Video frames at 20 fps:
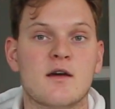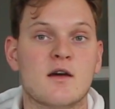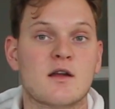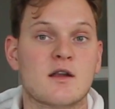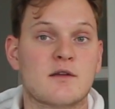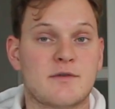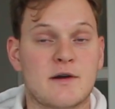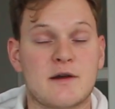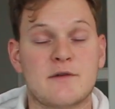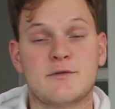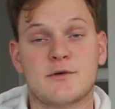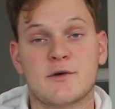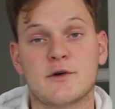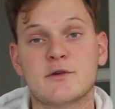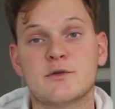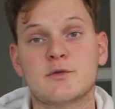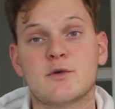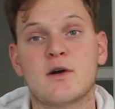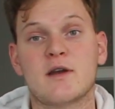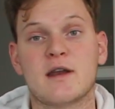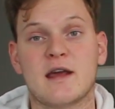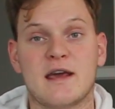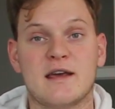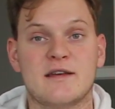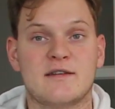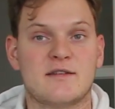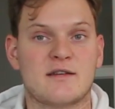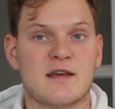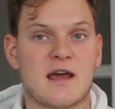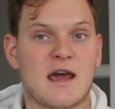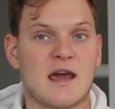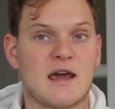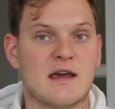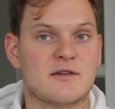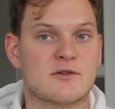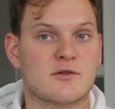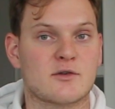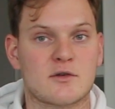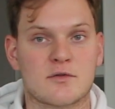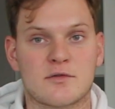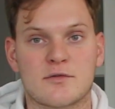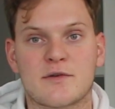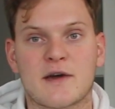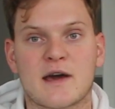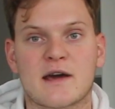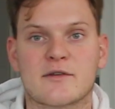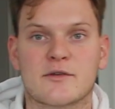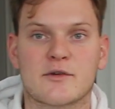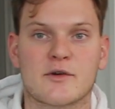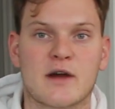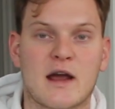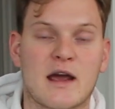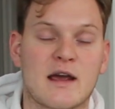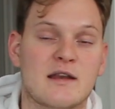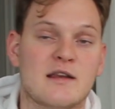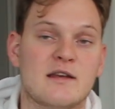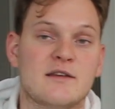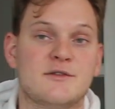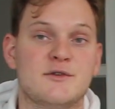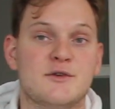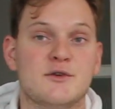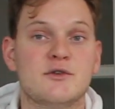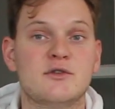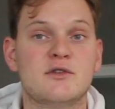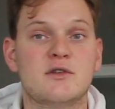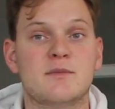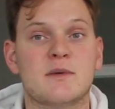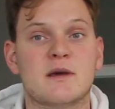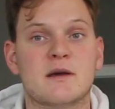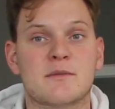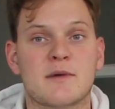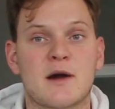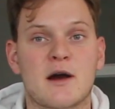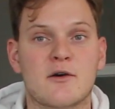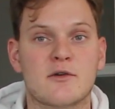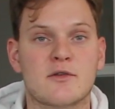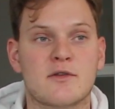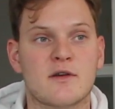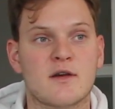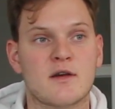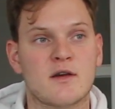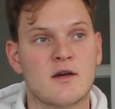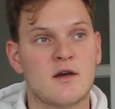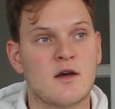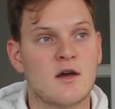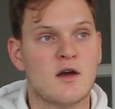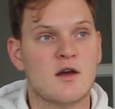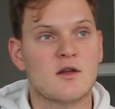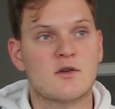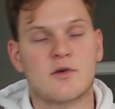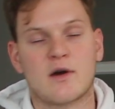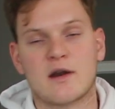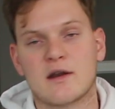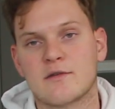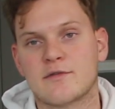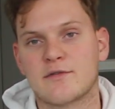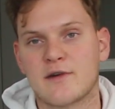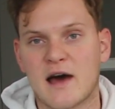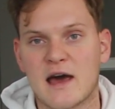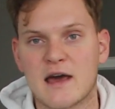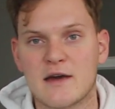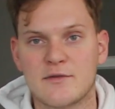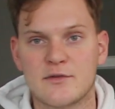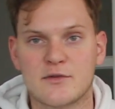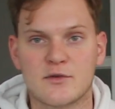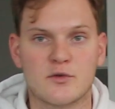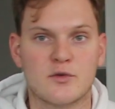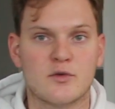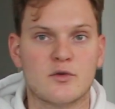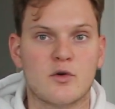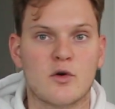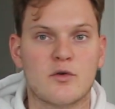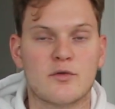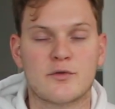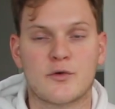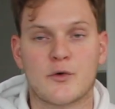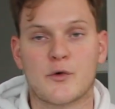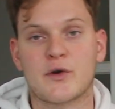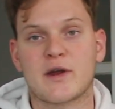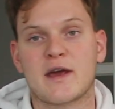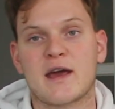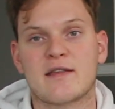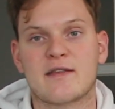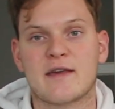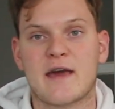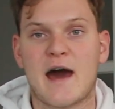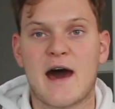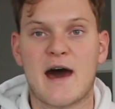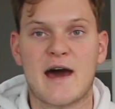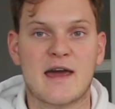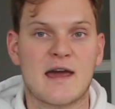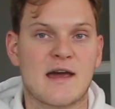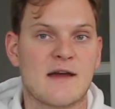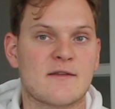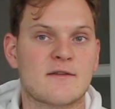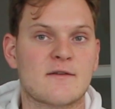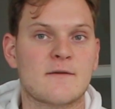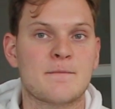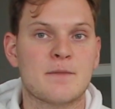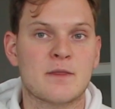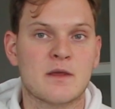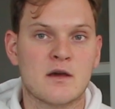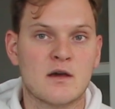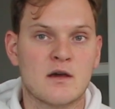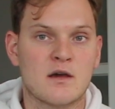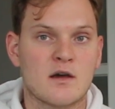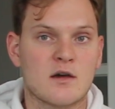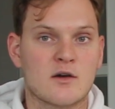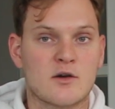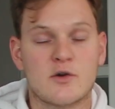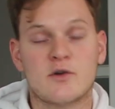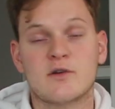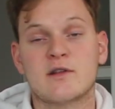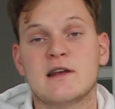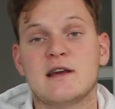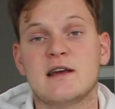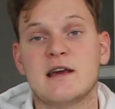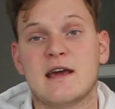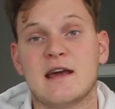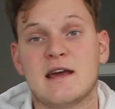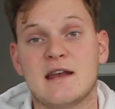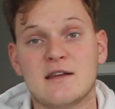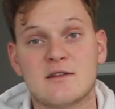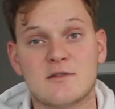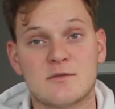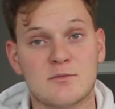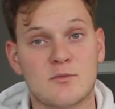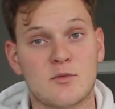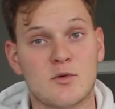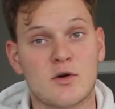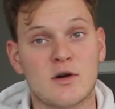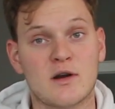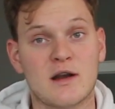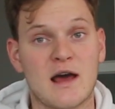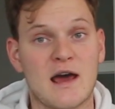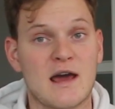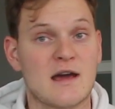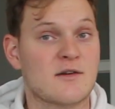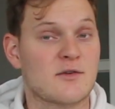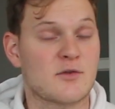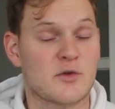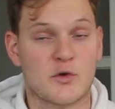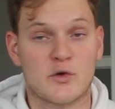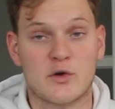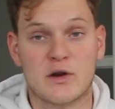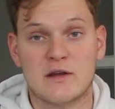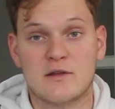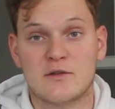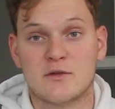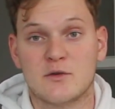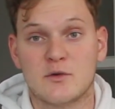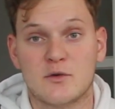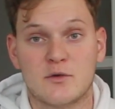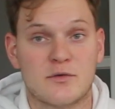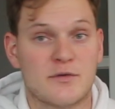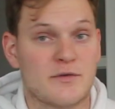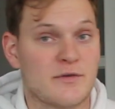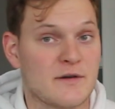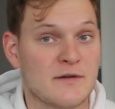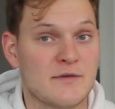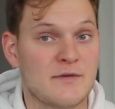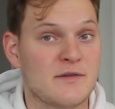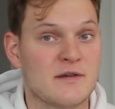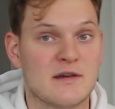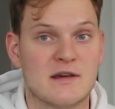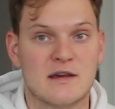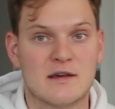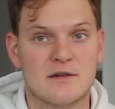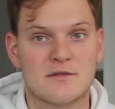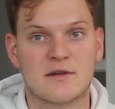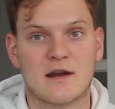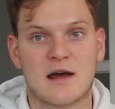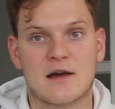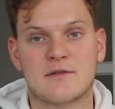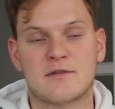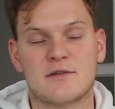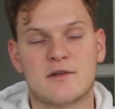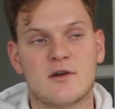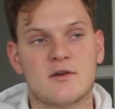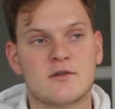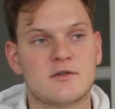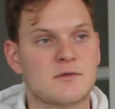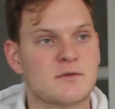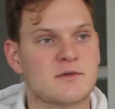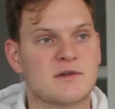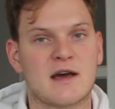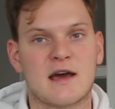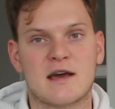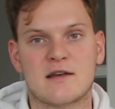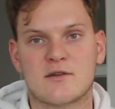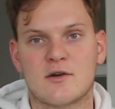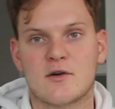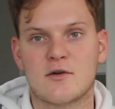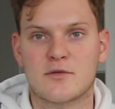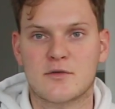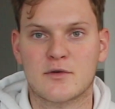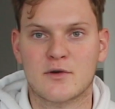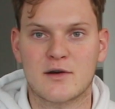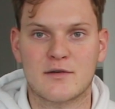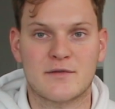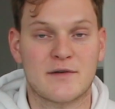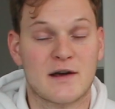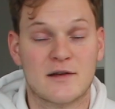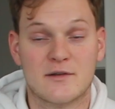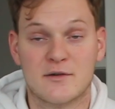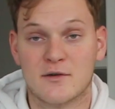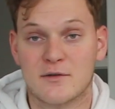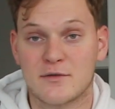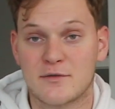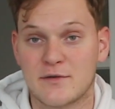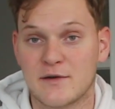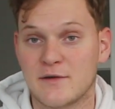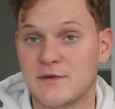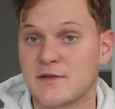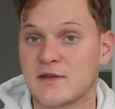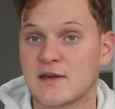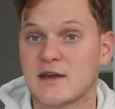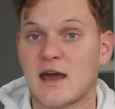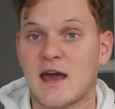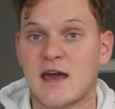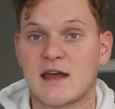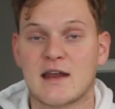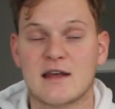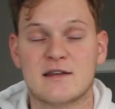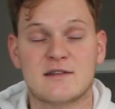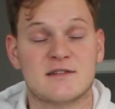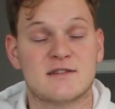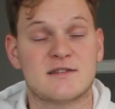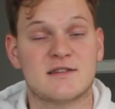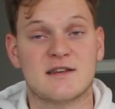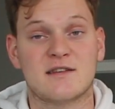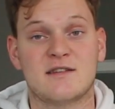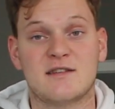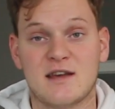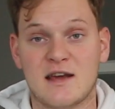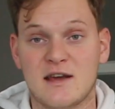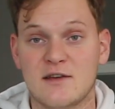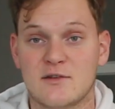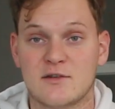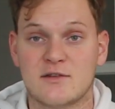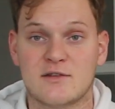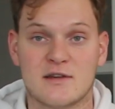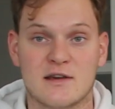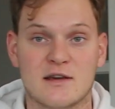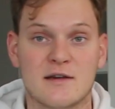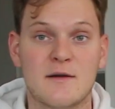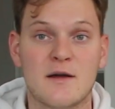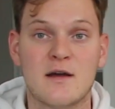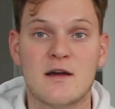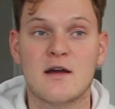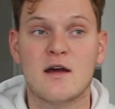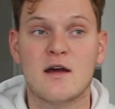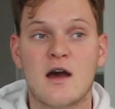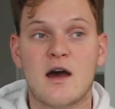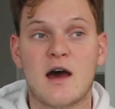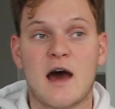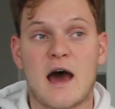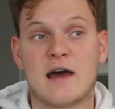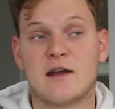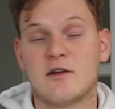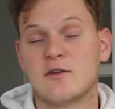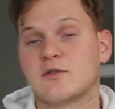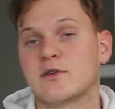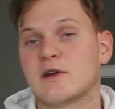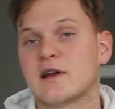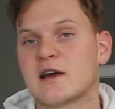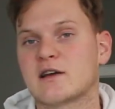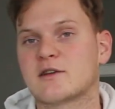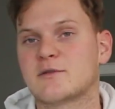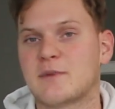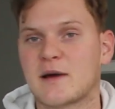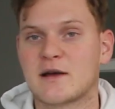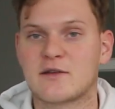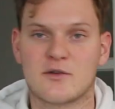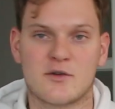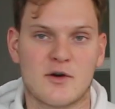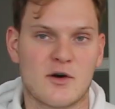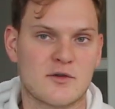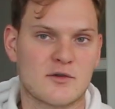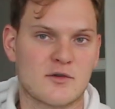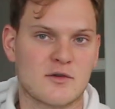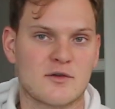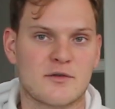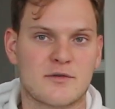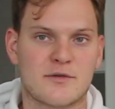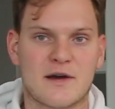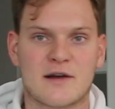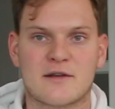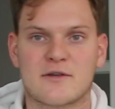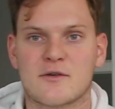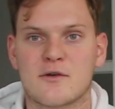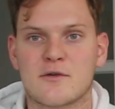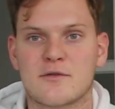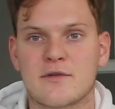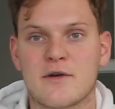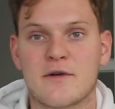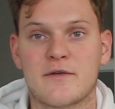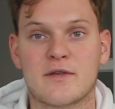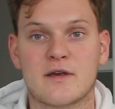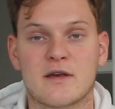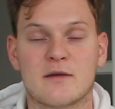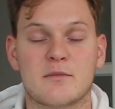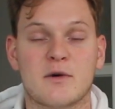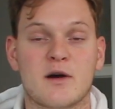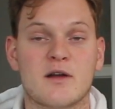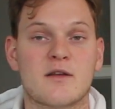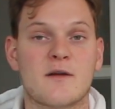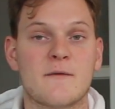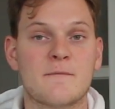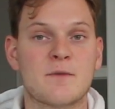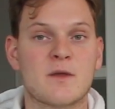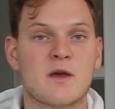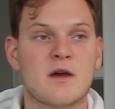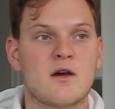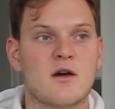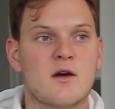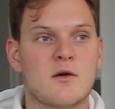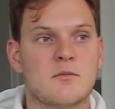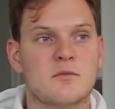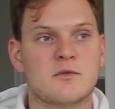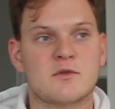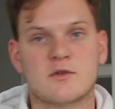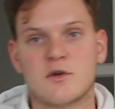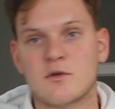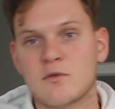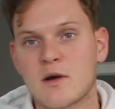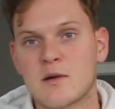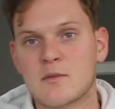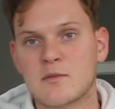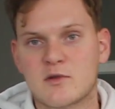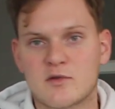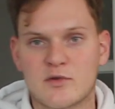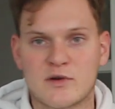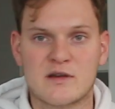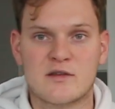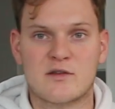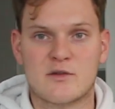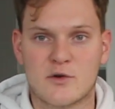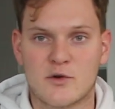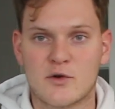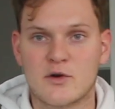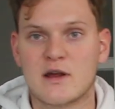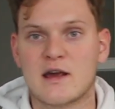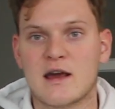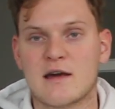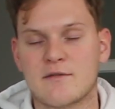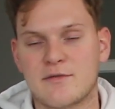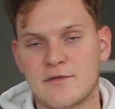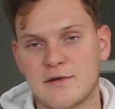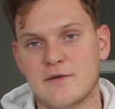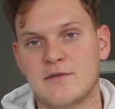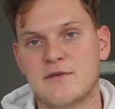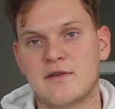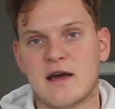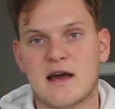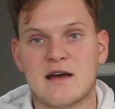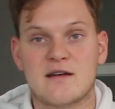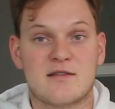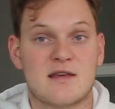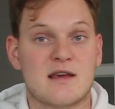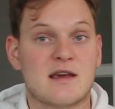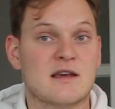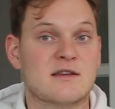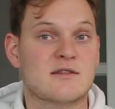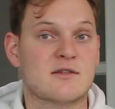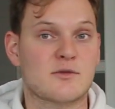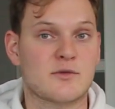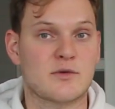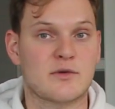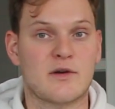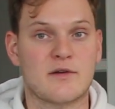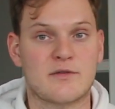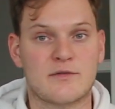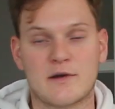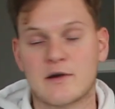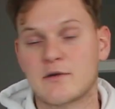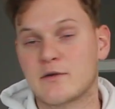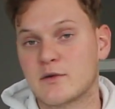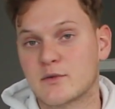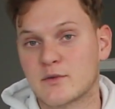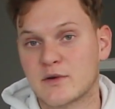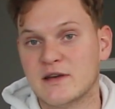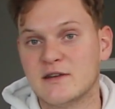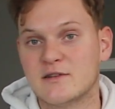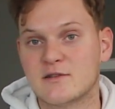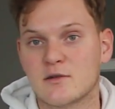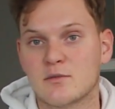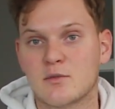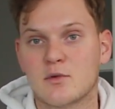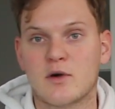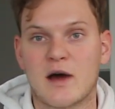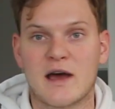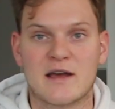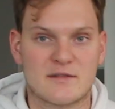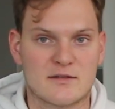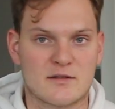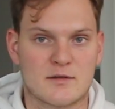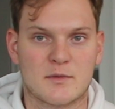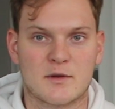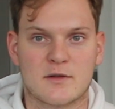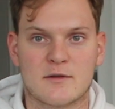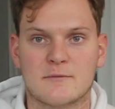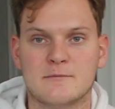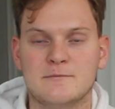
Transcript: The very first one is a sort of factor, and this used to be about 25 to 40 at the high end. Currently it is more like 30 to 50 even. I've saw some sites go for a factor of 50, and that's just insane to see. I don't really expect to go to the factor of 50, but somewhere between 30 and 50 I think is a very reasonable estimate.